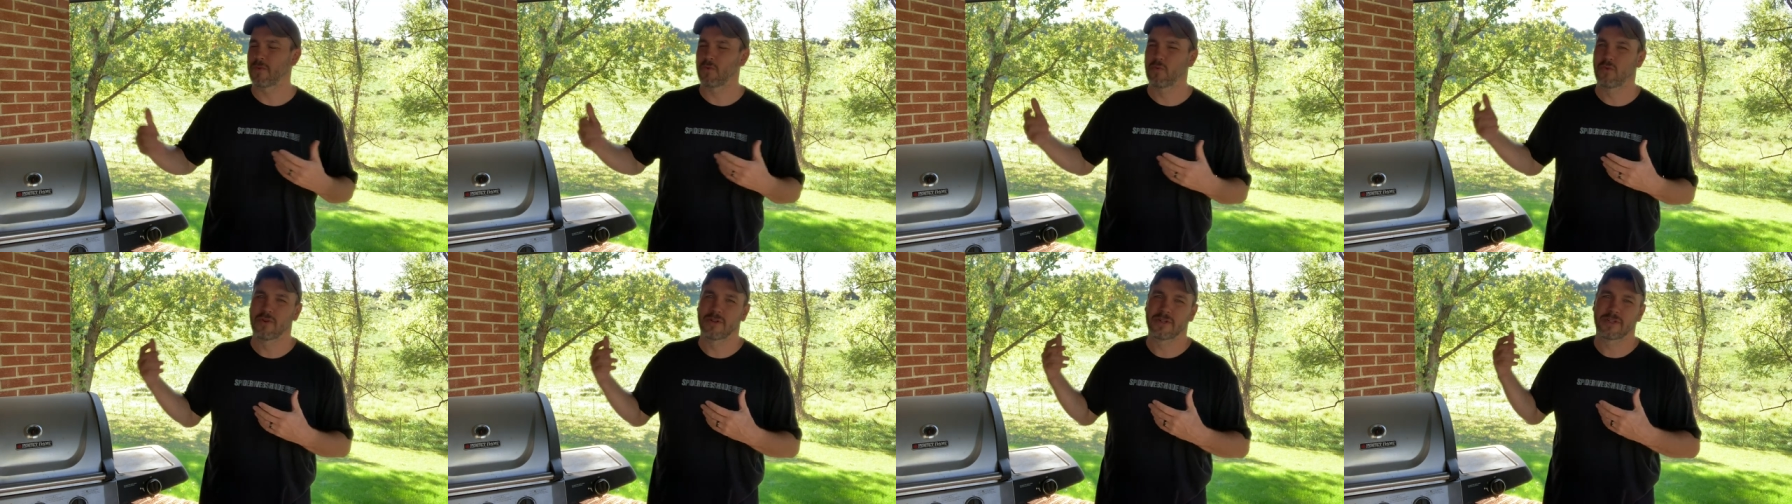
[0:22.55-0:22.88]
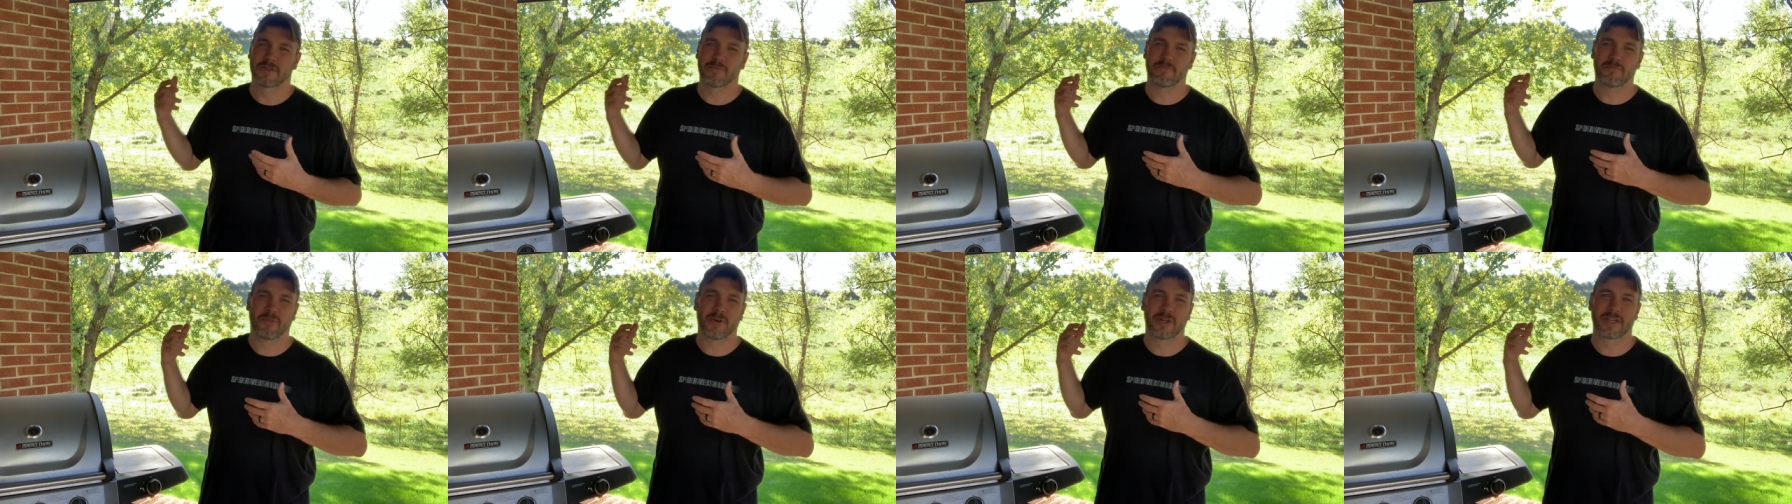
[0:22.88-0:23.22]
wanted
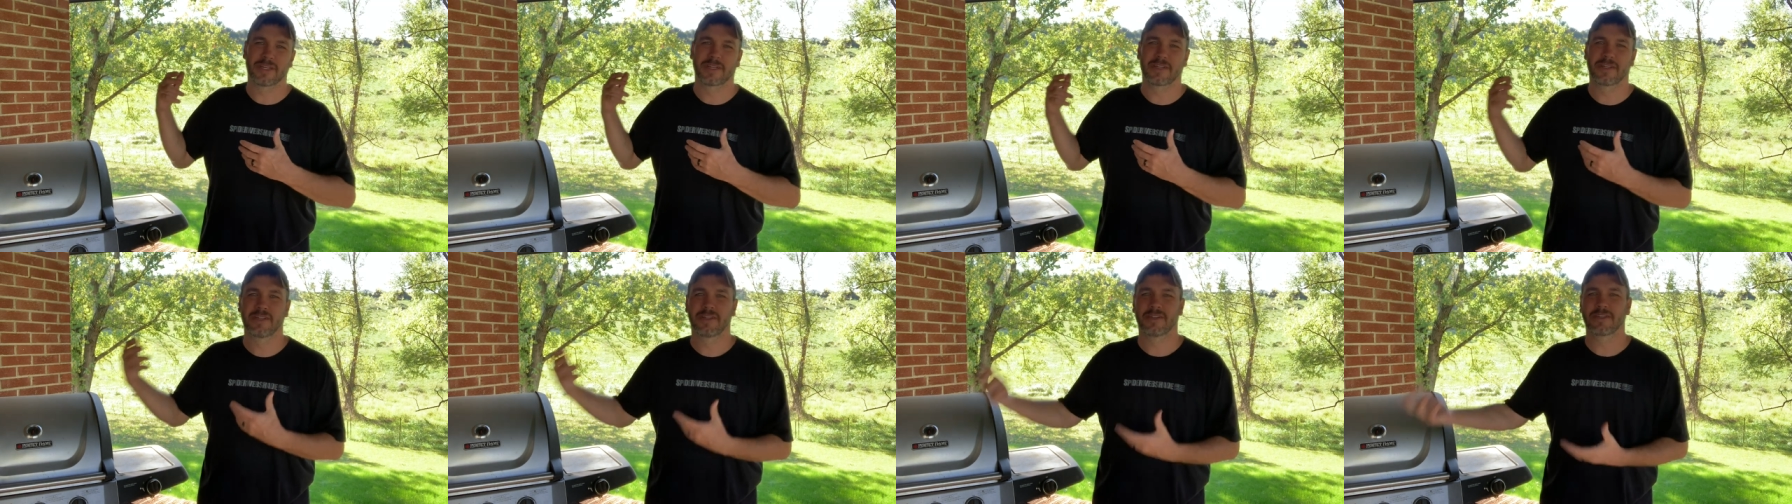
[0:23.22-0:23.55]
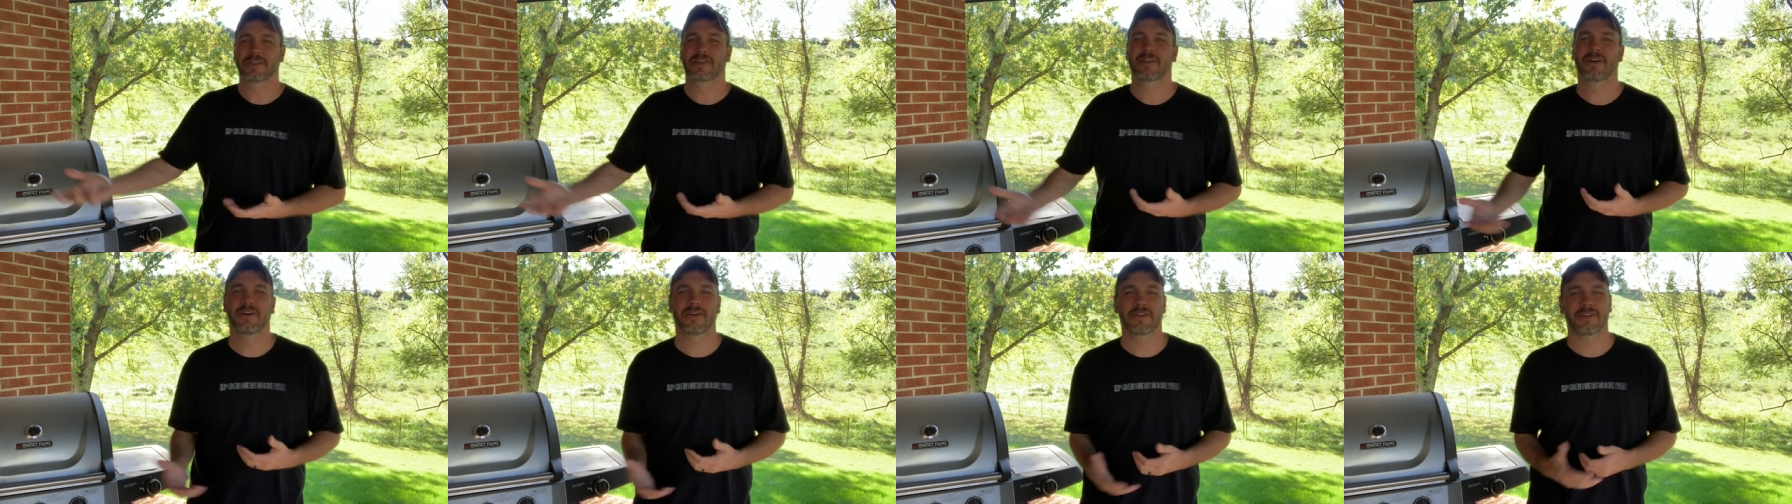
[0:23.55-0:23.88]
to bring
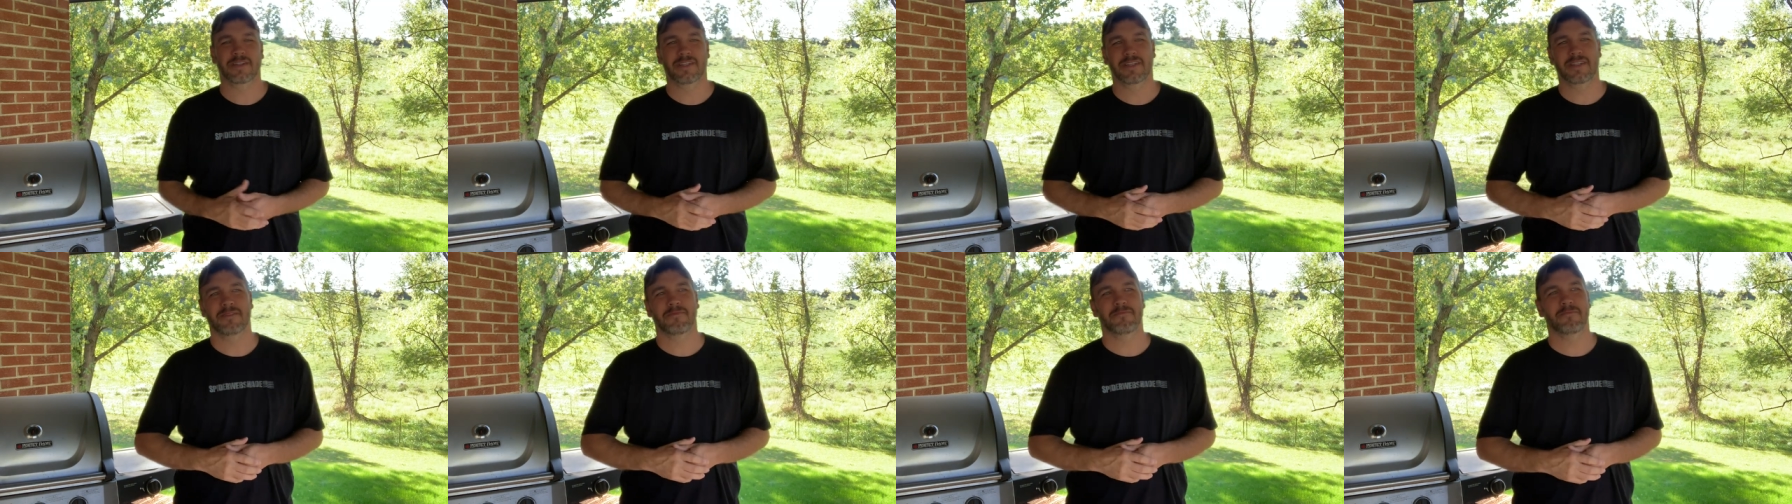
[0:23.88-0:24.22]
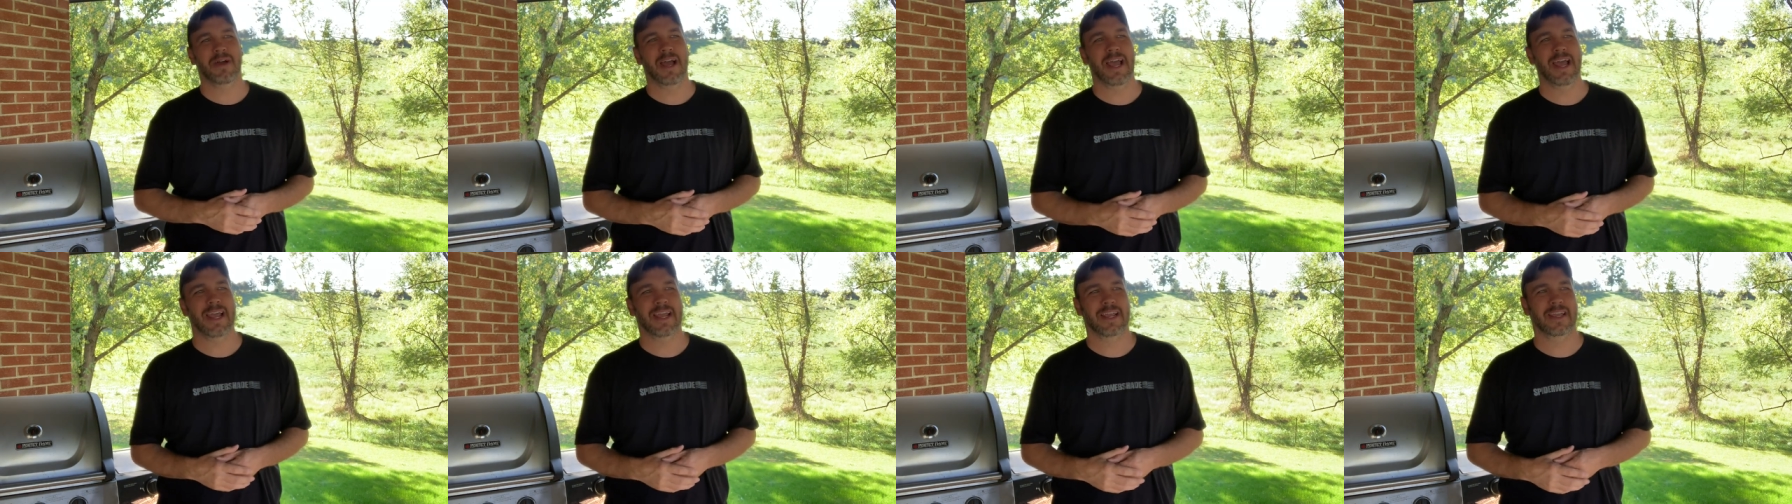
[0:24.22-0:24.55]
gun content
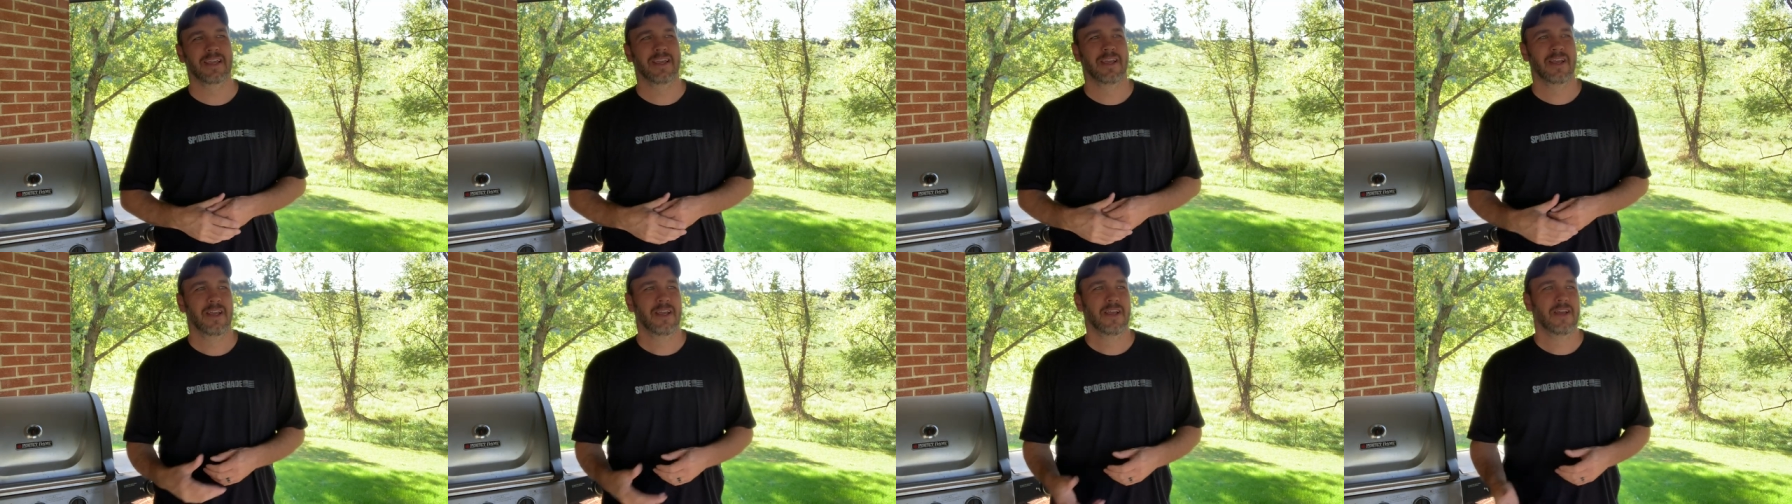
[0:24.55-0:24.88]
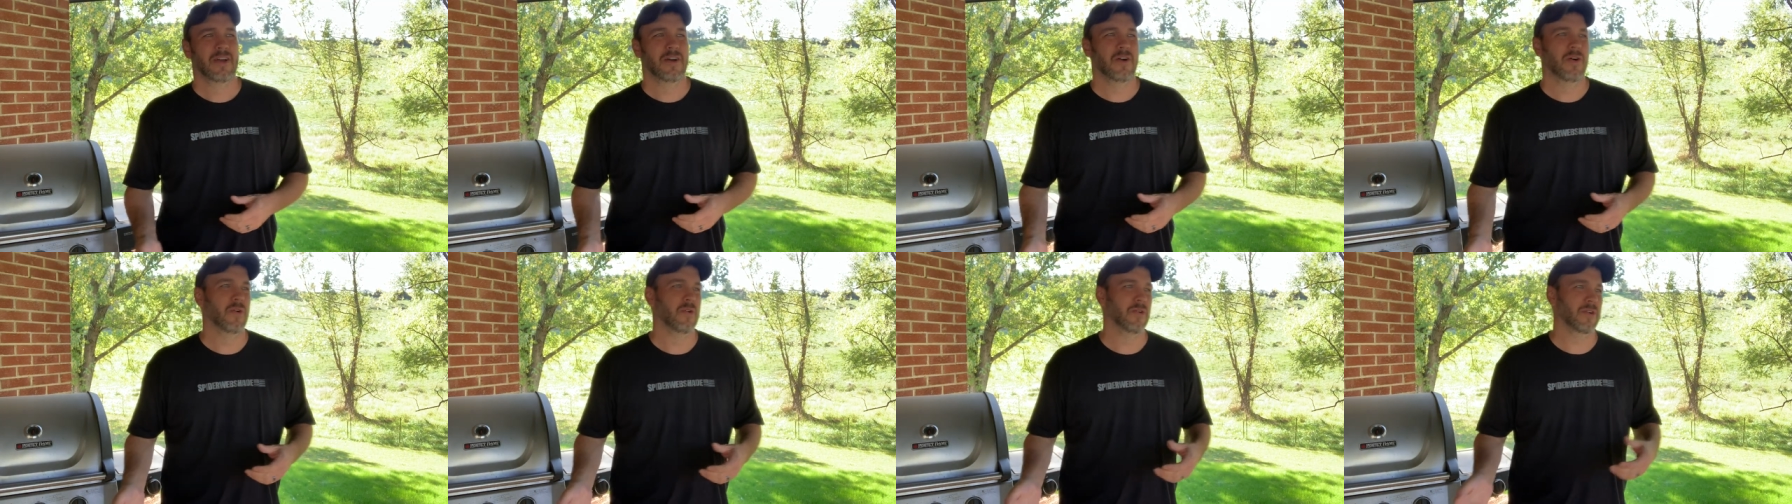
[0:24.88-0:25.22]
back
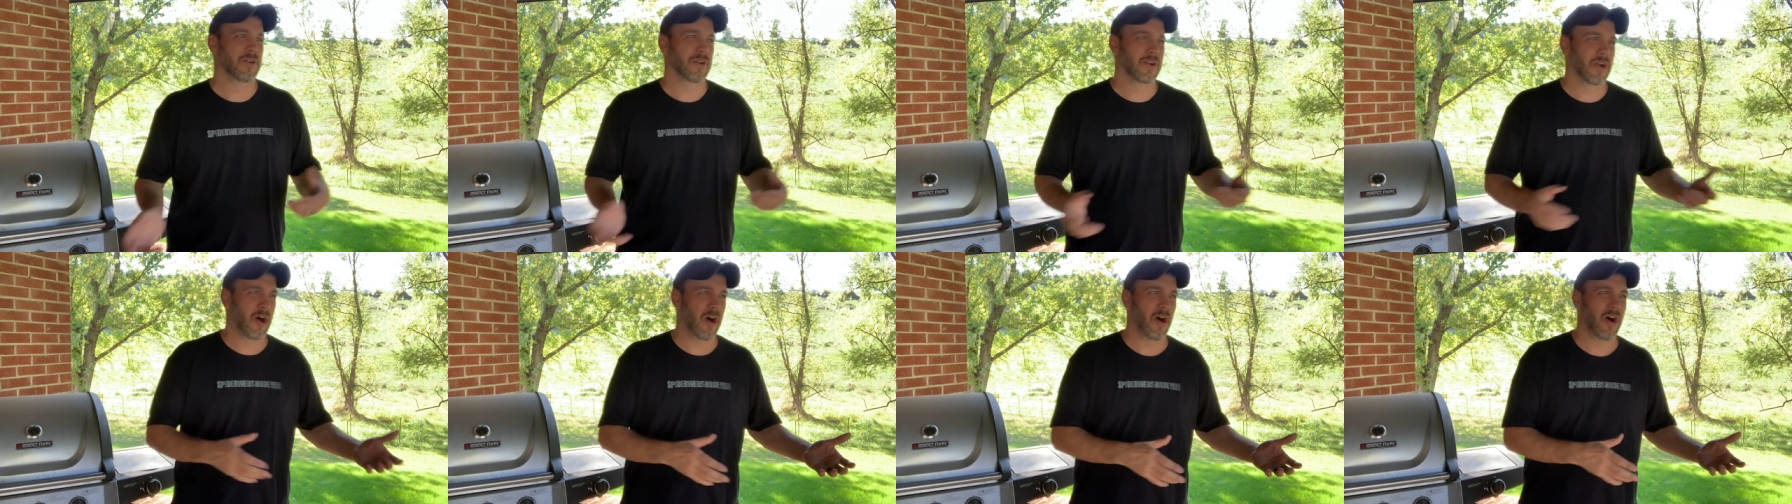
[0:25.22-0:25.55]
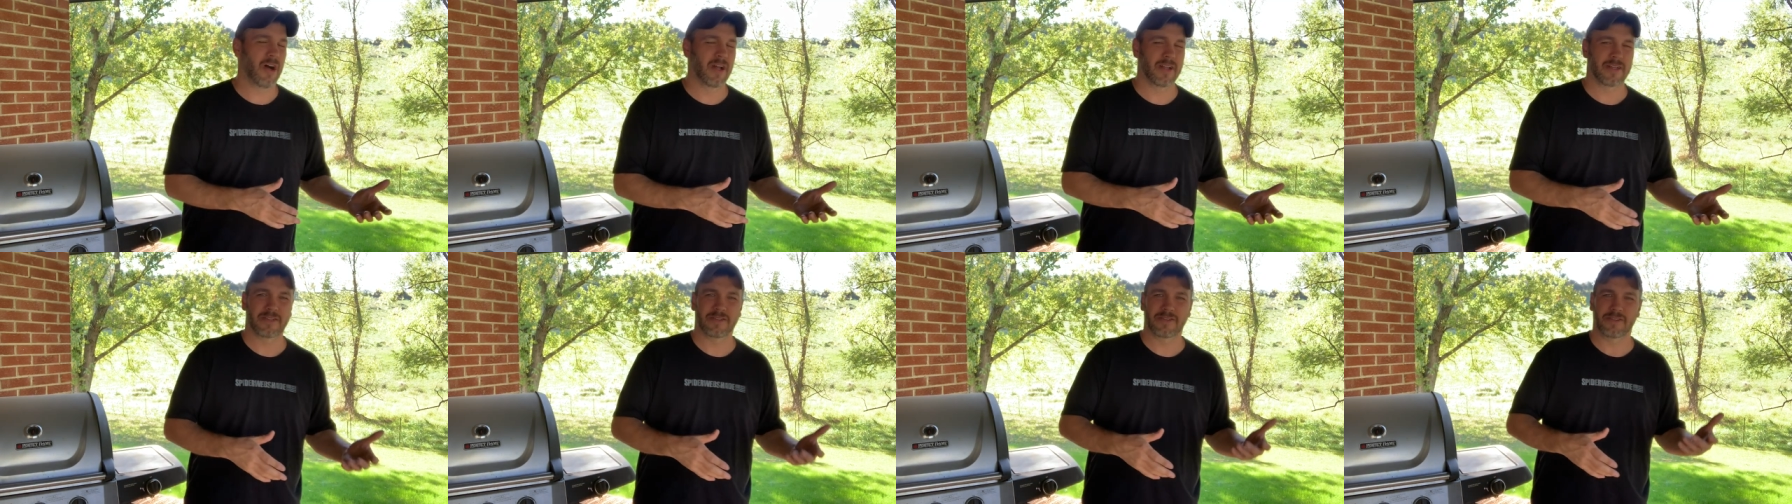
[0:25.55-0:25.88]
or
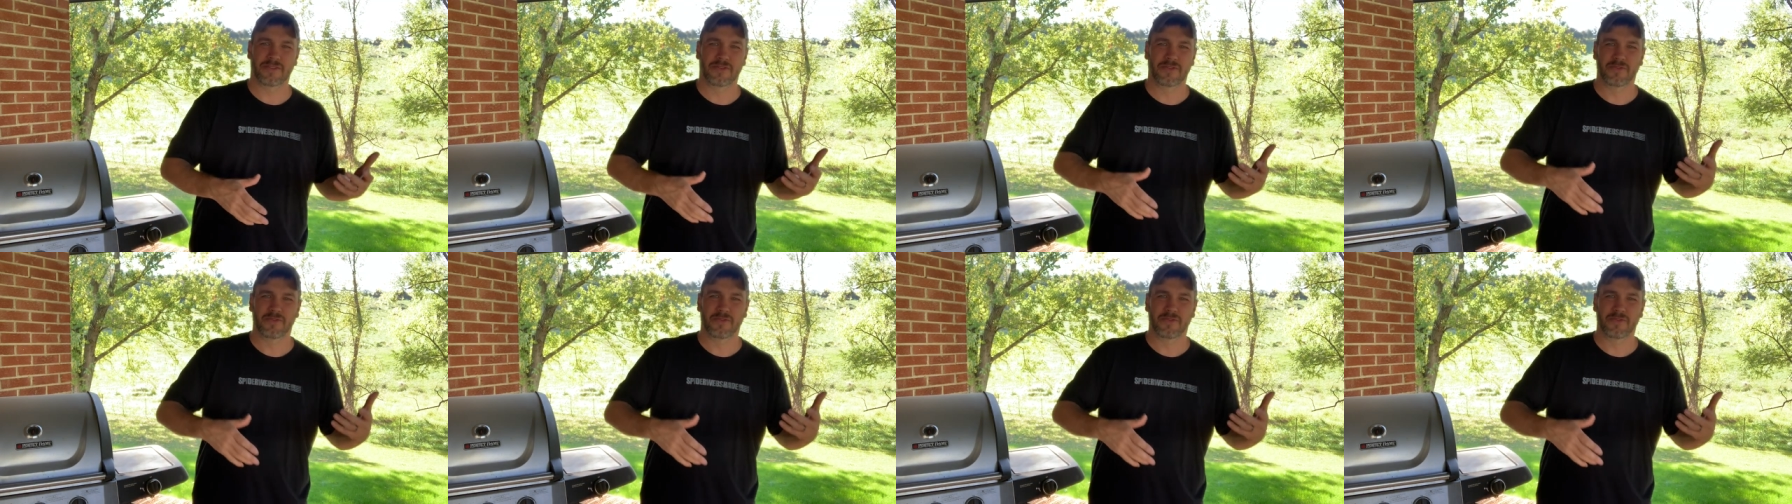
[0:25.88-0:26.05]
not.